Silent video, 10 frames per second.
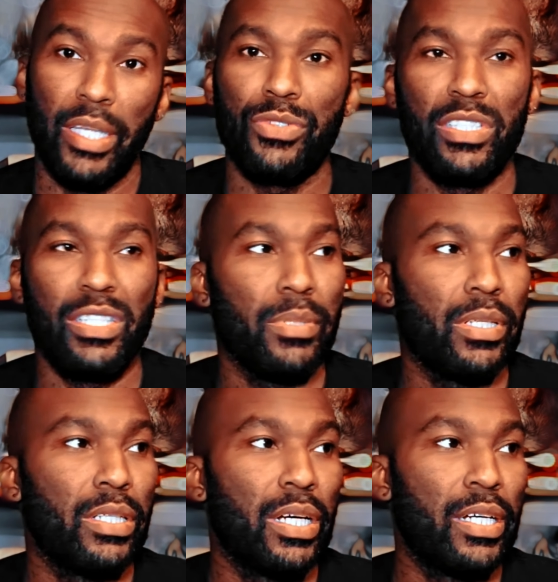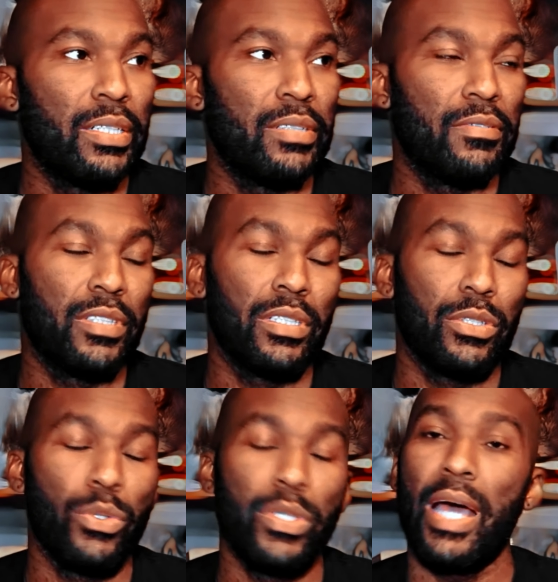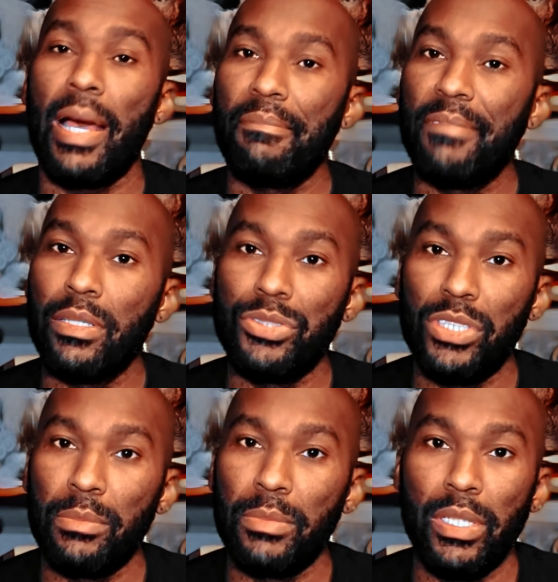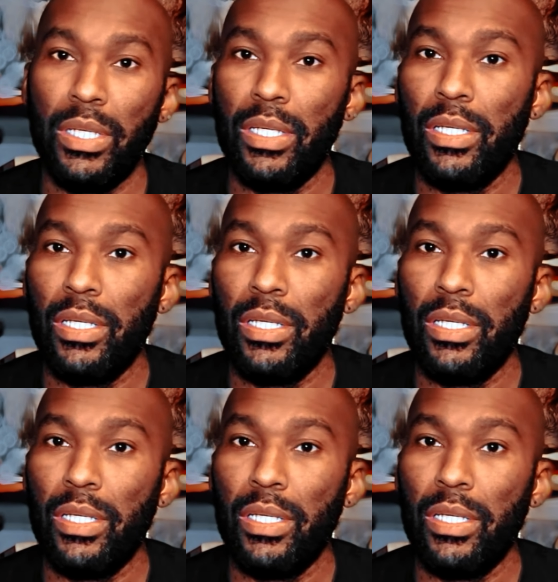He's a recipient of the Guggenheim Fellowship